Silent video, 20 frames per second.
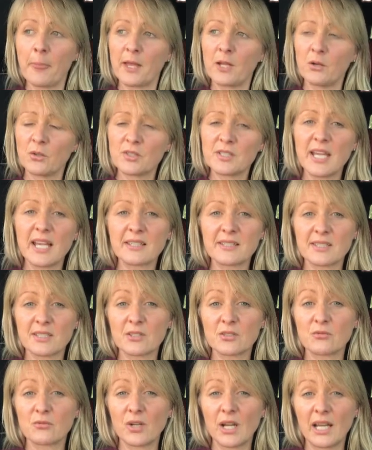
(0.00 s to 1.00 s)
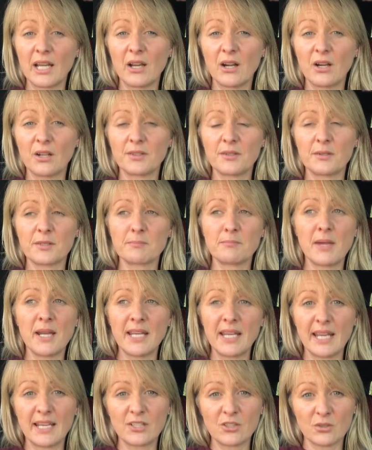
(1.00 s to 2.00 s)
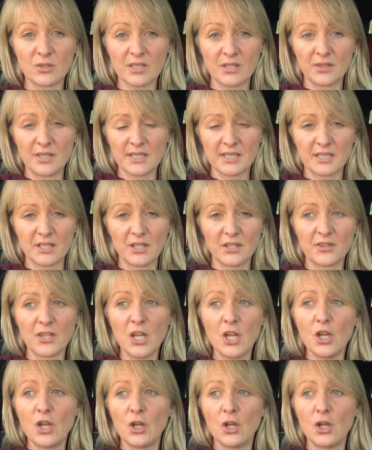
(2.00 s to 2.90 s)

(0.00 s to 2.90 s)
God tests us really hard, and there's many angels on this earth